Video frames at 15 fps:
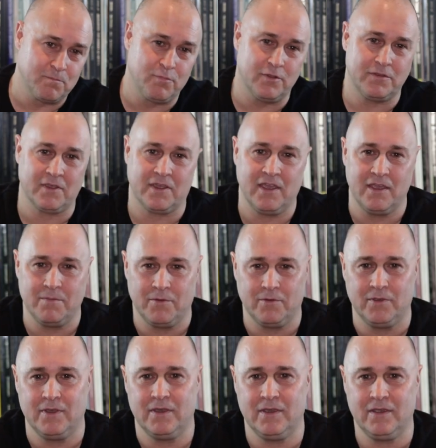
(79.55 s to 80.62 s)
put the
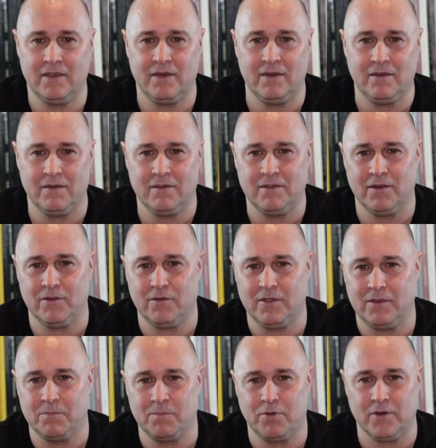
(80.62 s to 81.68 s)
cable in,
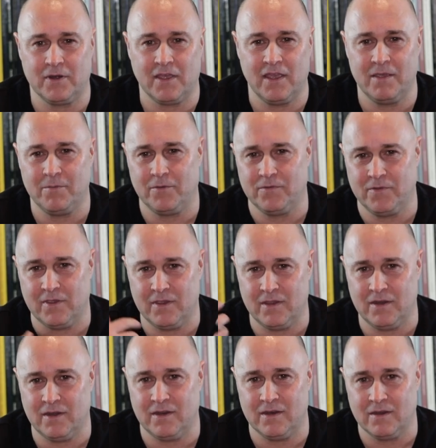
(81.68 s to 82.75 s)
you'd put cables
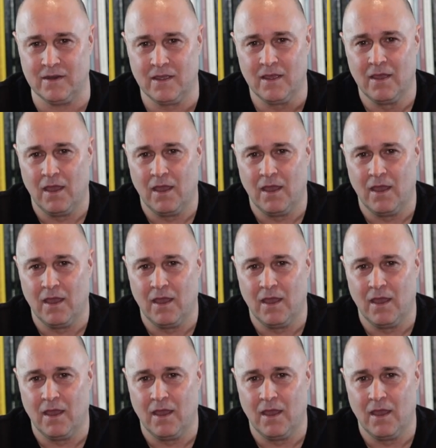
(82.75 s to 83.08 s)
in, and